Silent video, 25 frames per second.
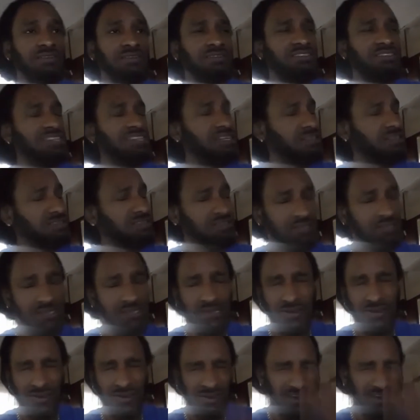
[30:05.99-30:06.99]
Jeez,
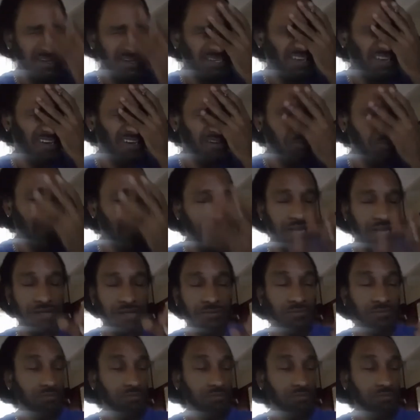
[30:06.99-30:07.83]
Lord, it's hard to break.